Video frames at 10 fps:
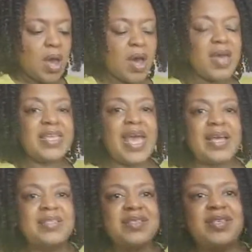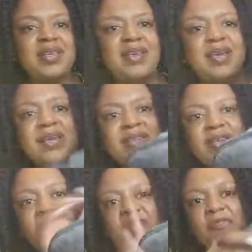Ah, yes,
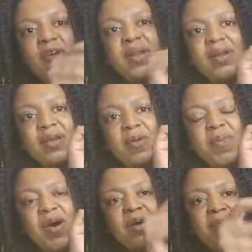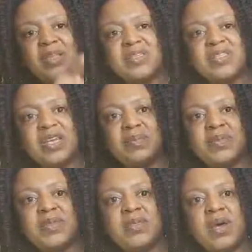so the front compartment
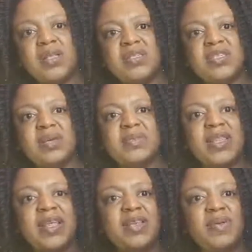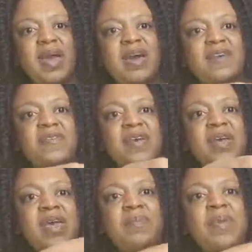zips, unzips, and then you have
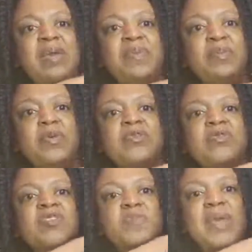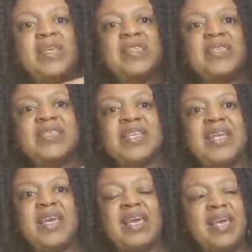baby bottle spaces in
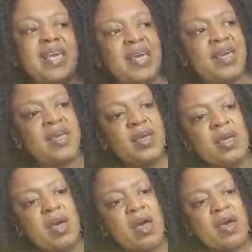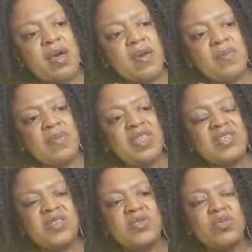here. Um
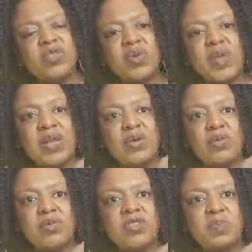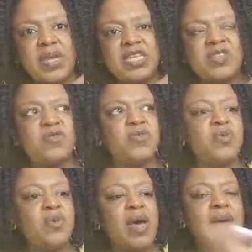this is also a little space
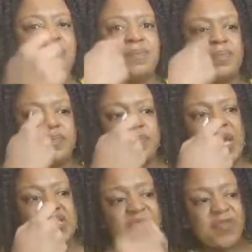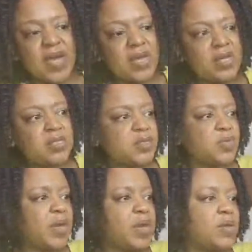for um pacifiers as
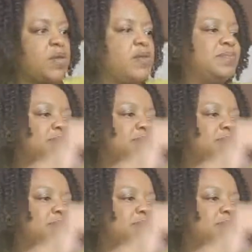well.